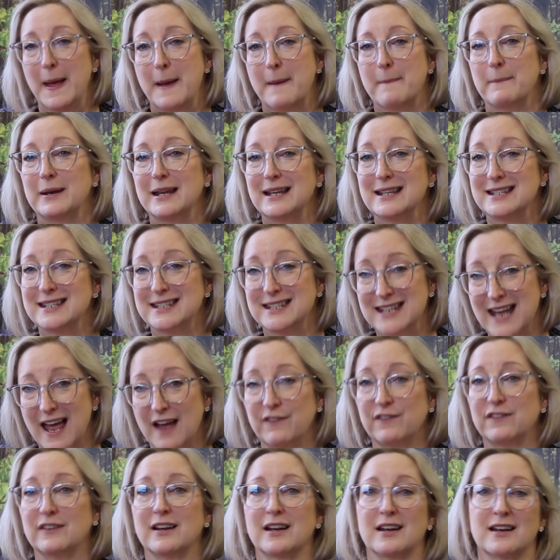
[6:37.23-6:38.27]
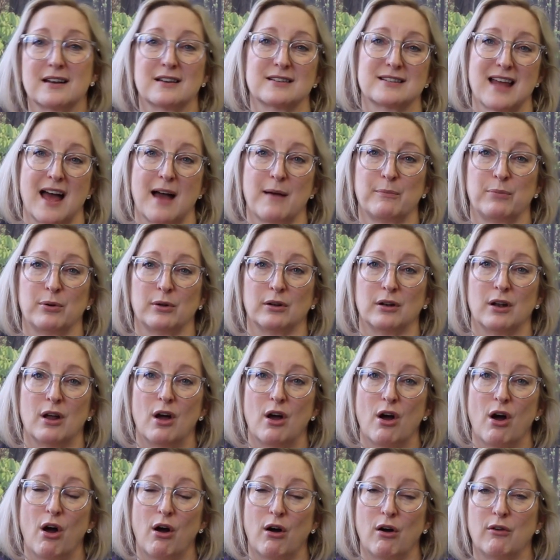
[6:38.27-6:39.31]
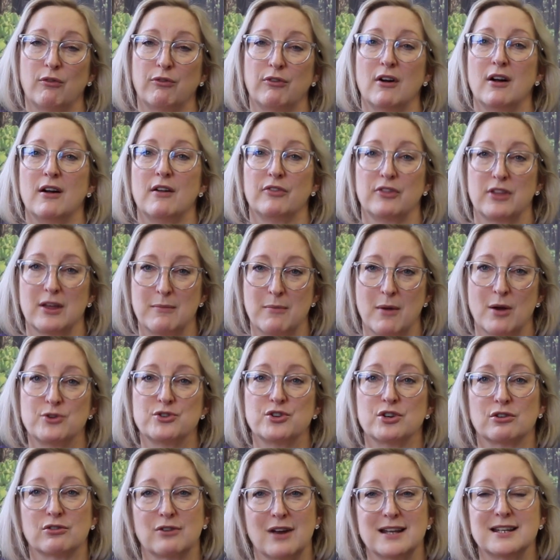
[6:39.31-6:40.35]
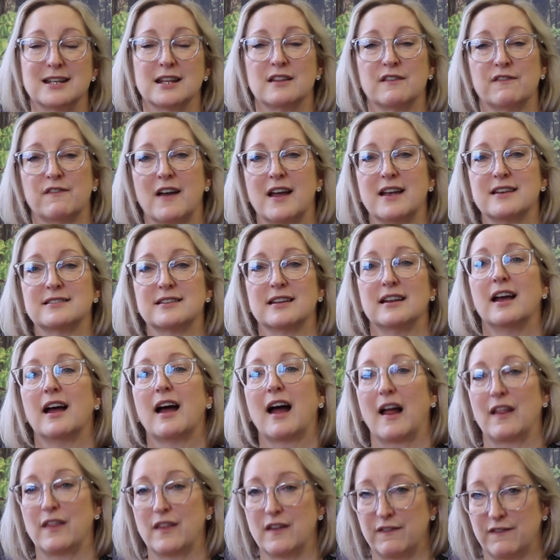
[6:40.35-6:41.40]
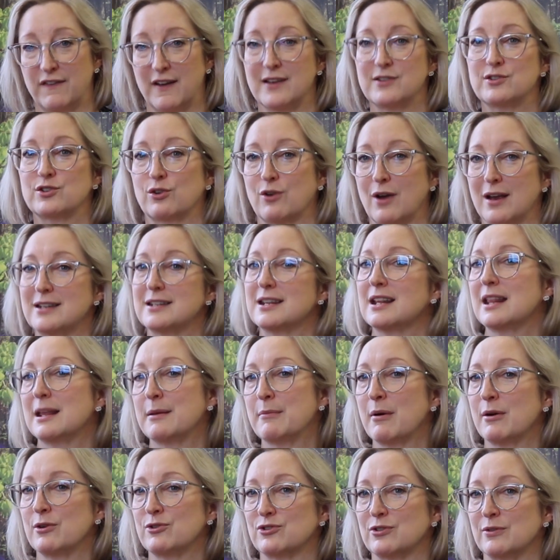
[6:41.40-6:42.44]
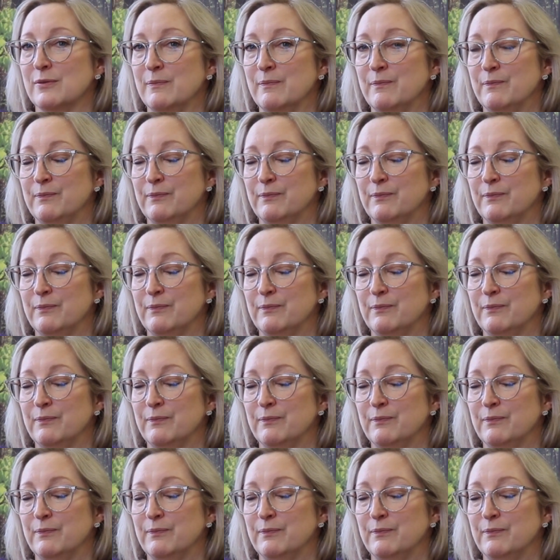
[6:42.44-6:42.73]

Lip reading: But it's definitely an example of the emotion creating the face and the face creating the emotion.